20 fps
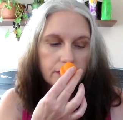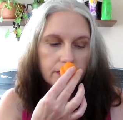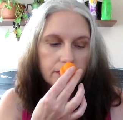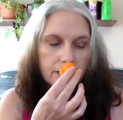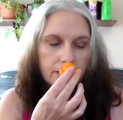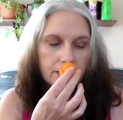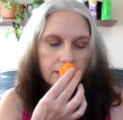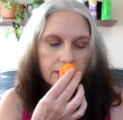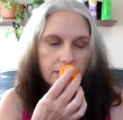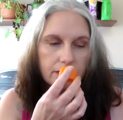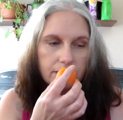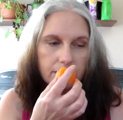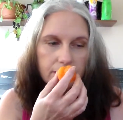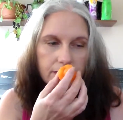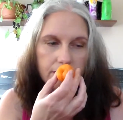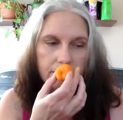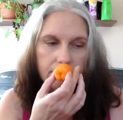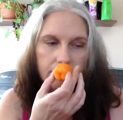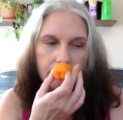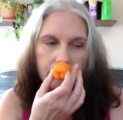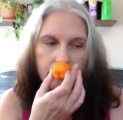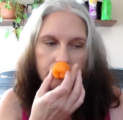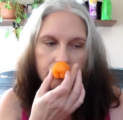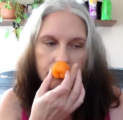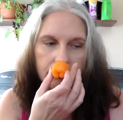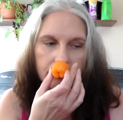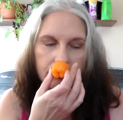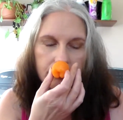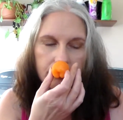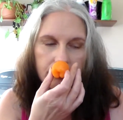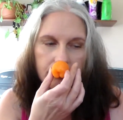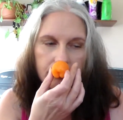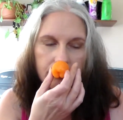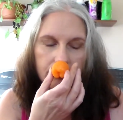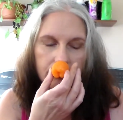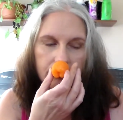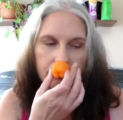No one is speaking in this clip.